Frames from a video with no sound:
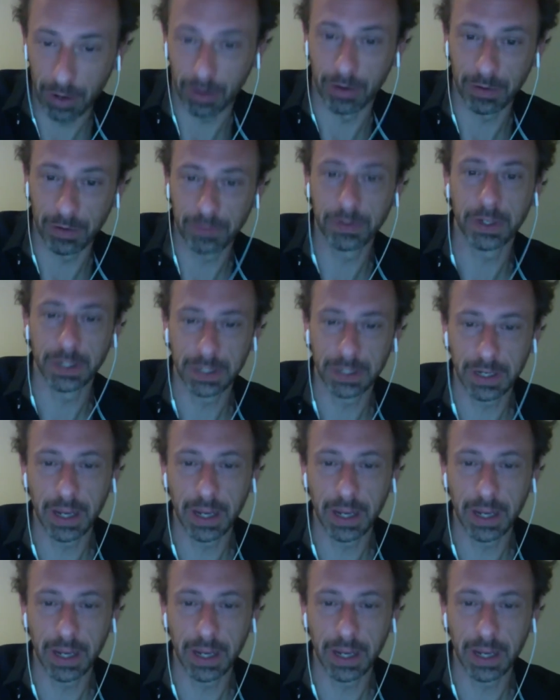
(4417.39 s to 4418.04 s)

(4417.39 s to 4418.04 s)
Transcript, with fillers: Well, I think you are being